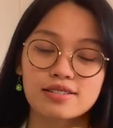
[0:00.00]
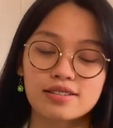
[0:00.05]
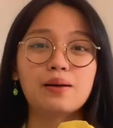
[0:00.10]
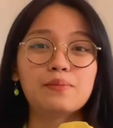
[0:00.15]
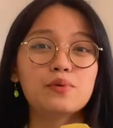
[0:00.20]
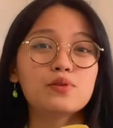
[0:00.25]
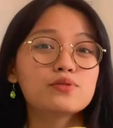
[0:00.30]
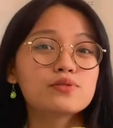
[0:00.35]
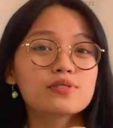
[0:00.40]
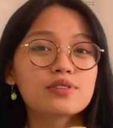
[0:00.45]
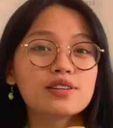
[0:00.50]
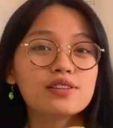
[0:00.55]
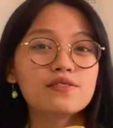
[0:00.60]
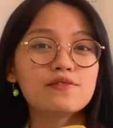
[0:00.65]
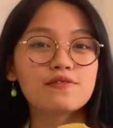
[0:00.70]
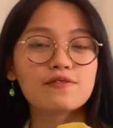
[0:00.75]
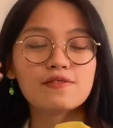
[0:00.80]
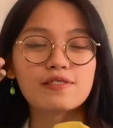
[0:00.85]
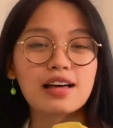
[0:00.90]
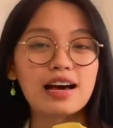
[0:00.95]
I'm also
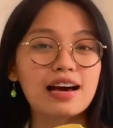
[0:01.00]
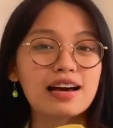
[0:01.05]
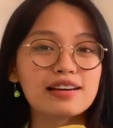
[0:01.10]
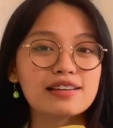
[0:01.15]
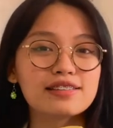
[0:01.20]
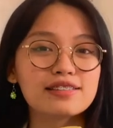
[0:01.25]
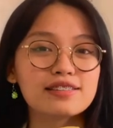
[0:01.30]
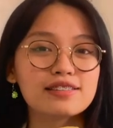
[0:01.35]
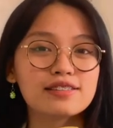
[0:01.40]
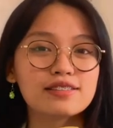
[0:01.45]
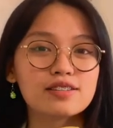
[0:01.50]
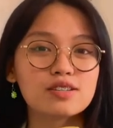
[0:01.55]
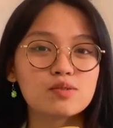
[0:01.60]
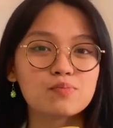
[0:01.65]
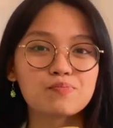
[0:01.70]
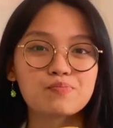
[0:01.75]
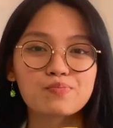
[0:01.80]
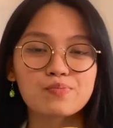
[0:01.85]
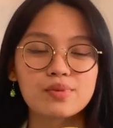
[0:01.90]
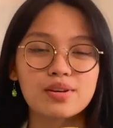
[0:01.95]
gonna flash
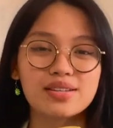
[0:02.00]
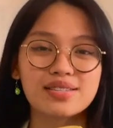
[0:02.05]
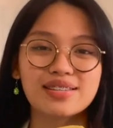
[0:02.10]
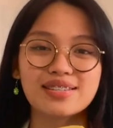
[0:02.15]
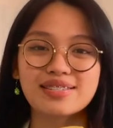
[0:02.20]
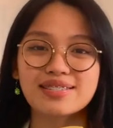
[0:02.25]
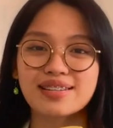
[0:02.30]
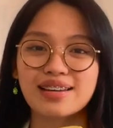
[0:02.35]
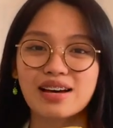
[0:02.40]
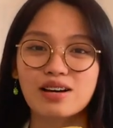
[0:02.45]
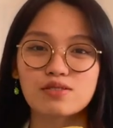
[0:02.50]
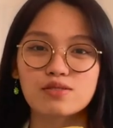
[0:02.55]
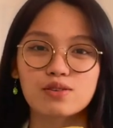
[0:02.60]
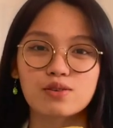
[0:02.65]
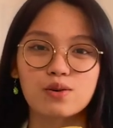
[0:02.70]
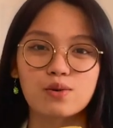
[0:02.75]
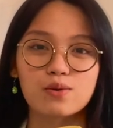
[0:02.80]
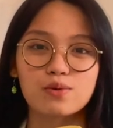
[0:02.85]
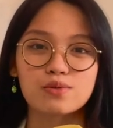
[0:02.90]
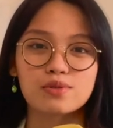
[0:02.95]
a
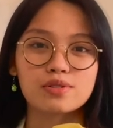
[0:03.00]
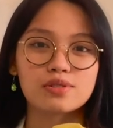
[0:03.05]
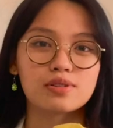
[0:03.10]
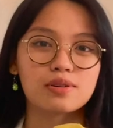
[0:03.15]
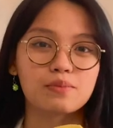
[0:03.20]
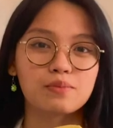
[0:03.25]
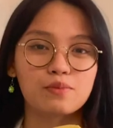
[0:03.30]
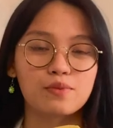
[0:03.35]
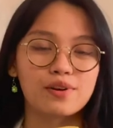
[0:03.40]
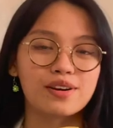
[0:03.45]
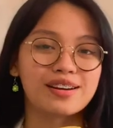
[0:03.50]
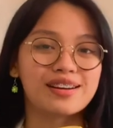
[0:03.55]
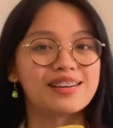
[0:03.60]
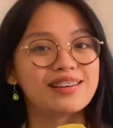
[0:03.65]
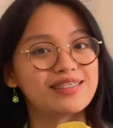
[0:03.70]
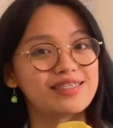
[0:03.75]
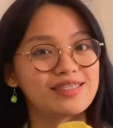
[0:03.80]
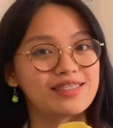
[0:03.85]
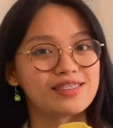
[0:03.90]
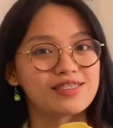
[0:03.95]
discount code somewhere
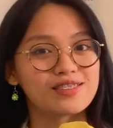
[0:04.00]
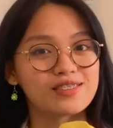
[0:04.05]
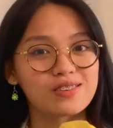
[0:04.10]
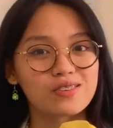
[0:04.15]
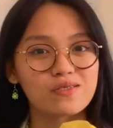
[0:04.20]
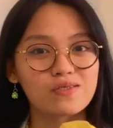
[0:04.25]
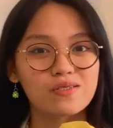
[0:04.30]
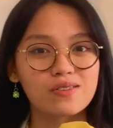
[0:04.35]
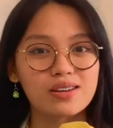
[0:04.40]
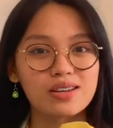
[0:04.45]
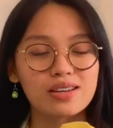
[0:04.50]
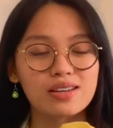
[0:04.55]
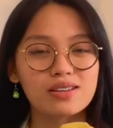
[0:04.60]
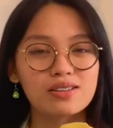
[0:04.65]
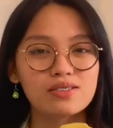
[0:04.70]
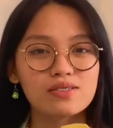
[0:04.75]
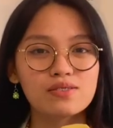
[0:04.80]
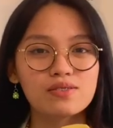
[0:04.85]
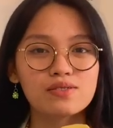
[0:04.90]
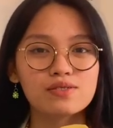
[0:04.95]
in the
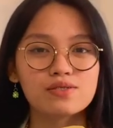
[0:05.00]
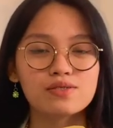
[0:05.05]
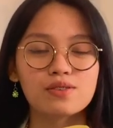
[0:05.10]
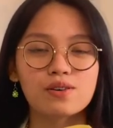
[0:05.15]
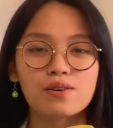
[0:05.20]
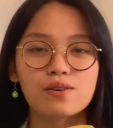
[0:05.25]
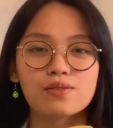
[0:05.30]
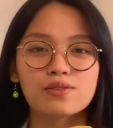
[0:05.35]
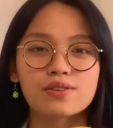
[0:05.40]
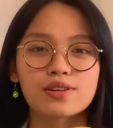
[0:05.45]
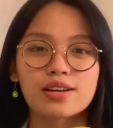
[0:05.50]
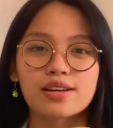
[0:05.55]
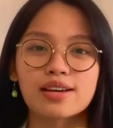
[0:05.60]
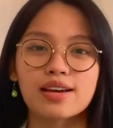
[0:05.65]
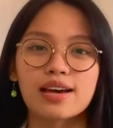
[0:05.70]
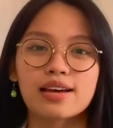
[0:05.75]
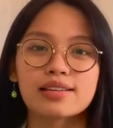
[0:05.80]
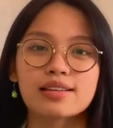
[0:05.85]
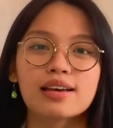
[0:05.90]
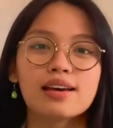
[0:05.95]
screen so you can
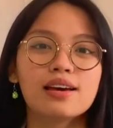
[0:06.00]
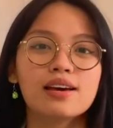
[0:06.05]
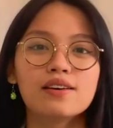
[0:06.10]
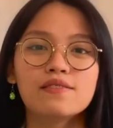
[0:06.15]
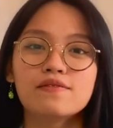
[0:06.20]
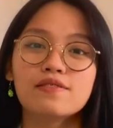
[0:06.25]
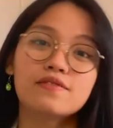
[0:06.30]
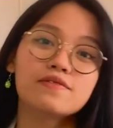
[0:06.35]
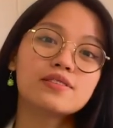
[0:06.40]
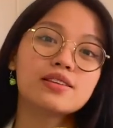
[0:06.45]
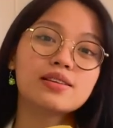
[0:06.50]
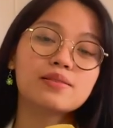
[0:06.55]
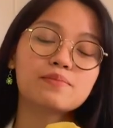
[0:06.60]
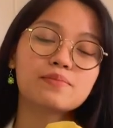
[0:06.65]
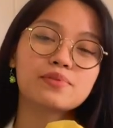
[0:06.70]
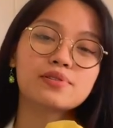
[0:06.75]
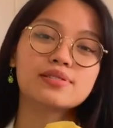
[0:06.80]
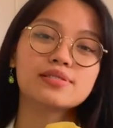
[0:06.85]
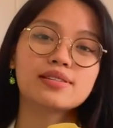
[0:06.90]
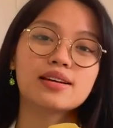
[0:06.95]
get
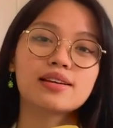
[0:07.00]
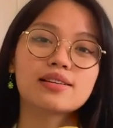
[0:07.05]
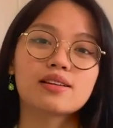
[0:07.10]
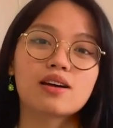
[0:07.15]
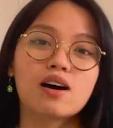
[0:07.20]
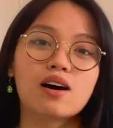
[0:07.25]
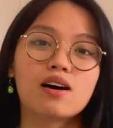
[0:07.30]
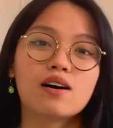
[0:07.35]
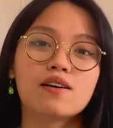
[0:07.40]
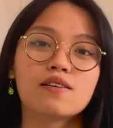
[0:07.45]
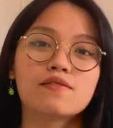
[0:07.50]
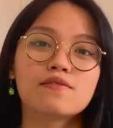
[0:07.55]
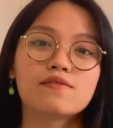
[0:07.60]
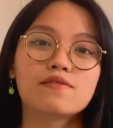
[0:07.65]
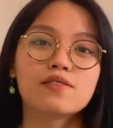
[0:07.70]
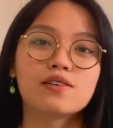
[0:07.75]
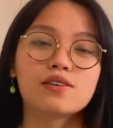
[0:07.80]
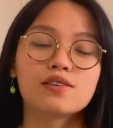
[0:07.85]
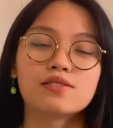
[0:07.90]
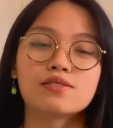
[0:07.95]
15% off
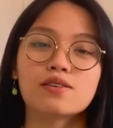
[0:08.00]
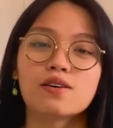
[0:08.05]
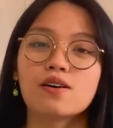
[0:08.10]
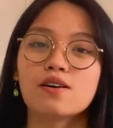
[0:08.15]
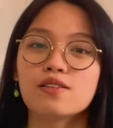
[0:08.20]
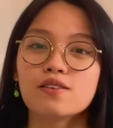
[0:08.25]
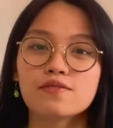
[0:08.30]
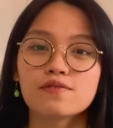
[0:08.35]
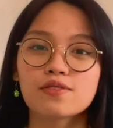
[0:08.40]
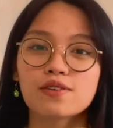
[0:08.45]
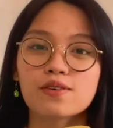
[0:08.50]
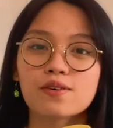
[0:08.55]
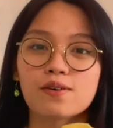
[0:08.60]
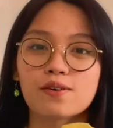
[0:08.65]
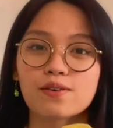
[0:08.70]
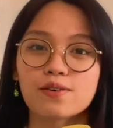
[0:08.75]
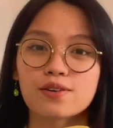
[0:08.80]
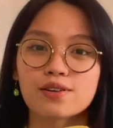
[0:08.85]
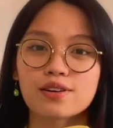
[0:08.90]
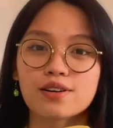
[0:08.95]
on all of your
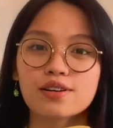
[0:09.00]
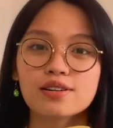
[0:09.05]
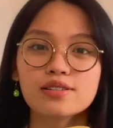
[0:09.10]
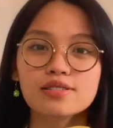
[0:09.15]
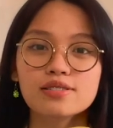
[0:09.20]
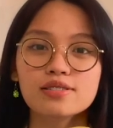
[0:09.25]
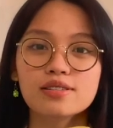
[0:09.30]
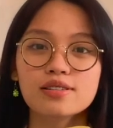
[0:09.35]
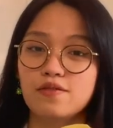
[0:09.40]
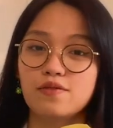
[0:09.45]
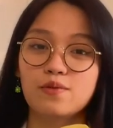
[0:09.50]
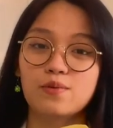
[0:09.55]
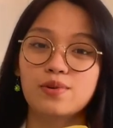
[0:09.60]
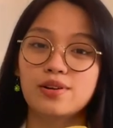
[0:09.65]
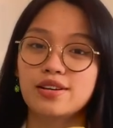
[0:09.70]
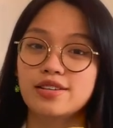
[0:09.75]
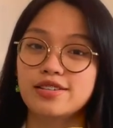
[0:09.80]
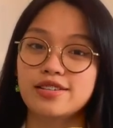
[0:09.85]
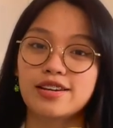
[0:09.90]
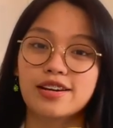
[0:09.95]
orders if you
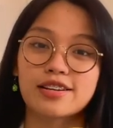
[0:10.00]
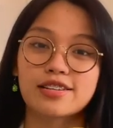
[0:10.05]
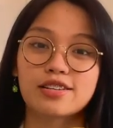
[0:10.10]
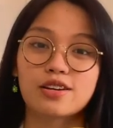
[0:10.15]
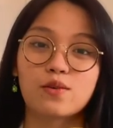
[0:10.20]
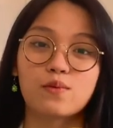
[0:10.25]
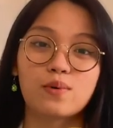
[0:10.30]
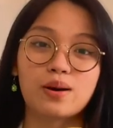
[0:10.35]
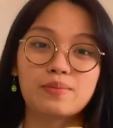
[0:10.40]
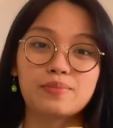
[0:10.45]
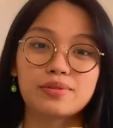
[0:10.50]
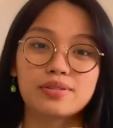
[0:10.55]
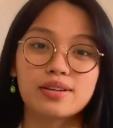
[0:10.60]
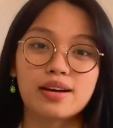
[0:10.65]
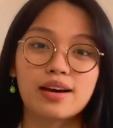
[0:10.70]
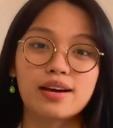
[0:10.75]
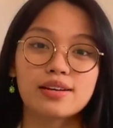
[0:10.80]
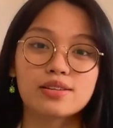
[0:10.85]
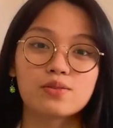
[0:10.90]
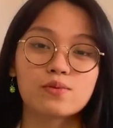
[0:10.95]
want to check their
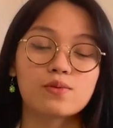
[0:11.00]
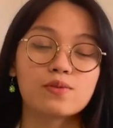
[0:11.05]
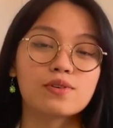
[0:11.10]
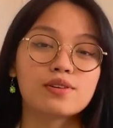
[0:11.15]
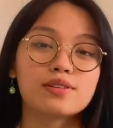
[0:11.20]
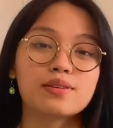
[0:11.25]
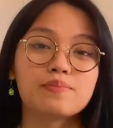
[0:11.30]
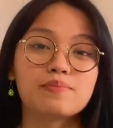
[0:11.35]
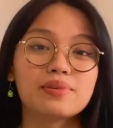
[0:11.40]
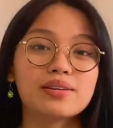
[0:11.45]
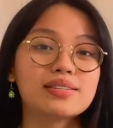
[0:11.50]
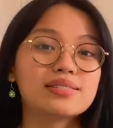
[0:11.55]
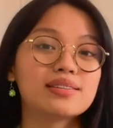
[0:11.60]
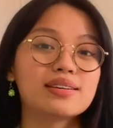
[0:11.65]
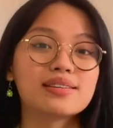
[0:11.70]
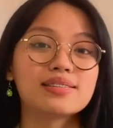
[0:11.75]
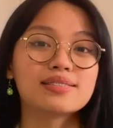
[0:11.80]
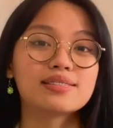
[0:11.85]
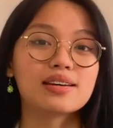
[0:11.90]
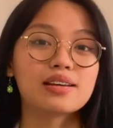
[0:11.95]
website or the
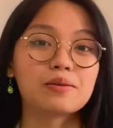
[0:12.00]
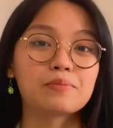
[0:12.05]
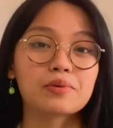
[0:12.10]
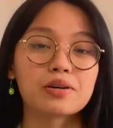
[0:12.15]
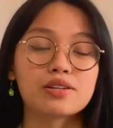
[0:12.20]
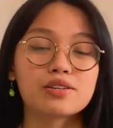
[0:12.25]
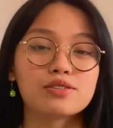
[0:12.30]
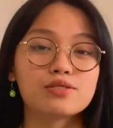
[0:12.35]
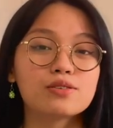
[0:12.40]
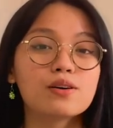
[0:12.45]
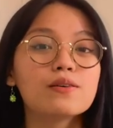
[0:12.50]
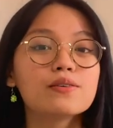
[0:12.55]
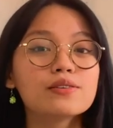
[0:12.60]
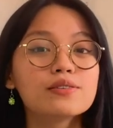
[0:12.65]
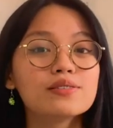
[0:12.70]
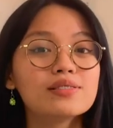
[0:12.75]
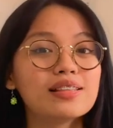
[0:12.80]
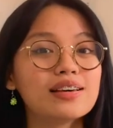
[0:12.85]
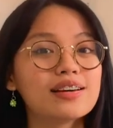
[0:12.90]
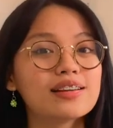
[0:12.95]
pieces that I'm gonna show
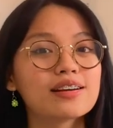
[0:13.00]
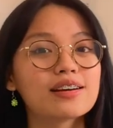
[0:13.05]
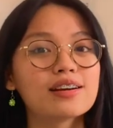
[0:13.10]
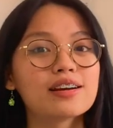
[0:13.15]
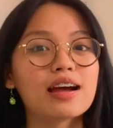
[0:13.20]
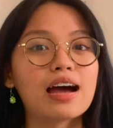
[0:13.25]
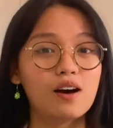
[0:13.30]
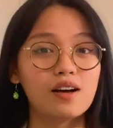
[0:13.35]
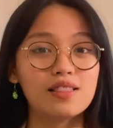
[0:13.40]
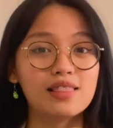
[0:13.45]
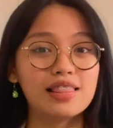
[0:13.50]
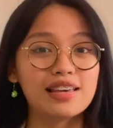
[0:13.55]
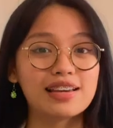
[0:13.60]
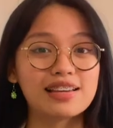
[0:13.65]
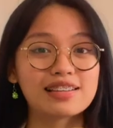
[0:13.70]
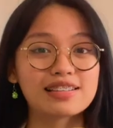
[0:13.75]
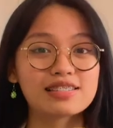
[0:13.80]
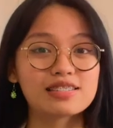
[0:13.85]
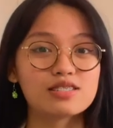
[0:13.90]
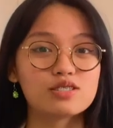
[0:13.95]
you later all
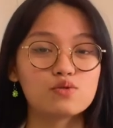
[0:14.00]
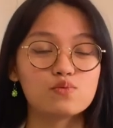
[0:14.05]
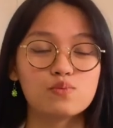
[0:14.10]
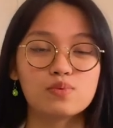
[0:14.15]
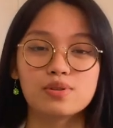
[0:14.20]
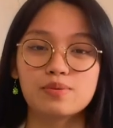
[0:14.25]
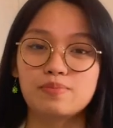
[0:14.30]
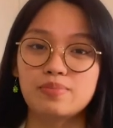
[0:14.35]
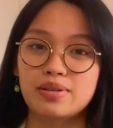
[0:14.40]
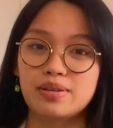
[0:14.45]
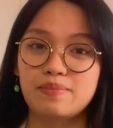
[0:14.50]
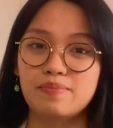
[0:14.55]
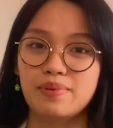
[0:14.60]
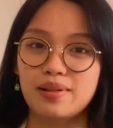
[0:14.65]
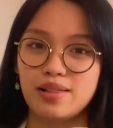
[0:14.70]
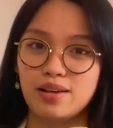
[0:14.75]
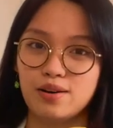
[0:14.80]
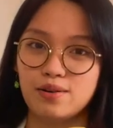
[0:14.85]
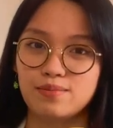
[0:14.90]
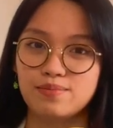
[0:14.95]
links will be
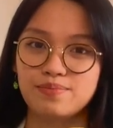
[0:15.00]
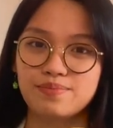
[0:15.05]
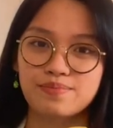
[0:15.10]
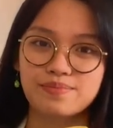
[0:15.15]
below